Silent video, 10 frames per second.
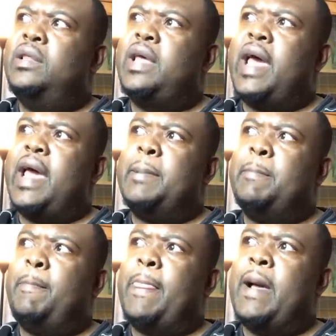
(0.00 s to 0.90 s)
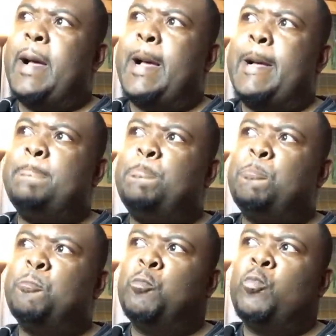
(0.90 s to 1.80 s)
that
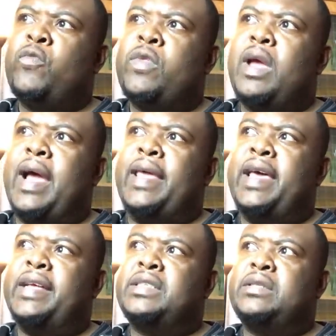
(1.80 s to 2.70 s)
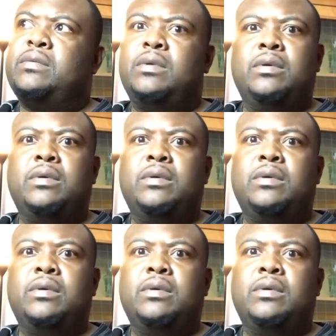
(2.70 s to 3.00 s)
I guess